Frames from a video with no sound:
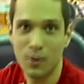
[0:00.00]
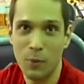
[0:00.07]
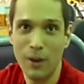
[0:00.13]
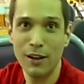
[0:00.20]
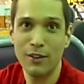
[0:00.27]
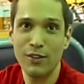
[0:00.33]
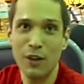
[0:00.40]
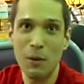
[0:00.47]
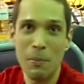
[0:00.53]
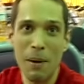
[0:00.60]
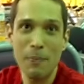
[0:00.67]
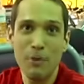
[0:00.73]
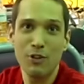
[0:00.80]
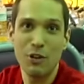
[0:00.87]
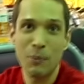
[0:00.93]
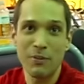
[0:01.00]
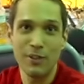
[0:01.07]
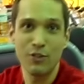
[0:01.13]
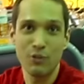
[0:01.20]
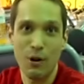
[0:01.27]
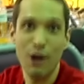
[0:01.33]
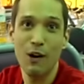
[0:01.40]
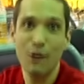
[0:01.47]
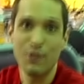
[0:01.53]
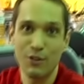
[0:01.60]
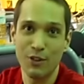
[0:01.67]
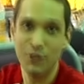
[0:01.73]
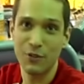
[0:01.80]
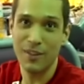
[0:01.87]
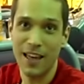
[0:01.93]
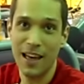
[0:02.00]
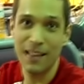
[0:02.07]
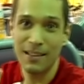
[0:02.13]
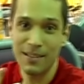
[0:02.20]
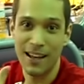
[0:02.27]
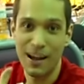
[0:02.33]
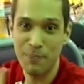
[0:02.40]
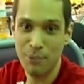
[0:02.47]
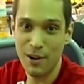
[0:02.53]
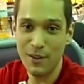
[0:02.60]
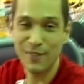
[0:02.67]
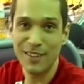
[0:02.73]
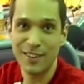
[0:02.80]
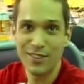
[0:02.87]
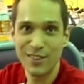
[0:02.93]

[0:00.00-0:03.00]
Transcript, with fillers: We could sell memberships in droves just for that uh, privilege.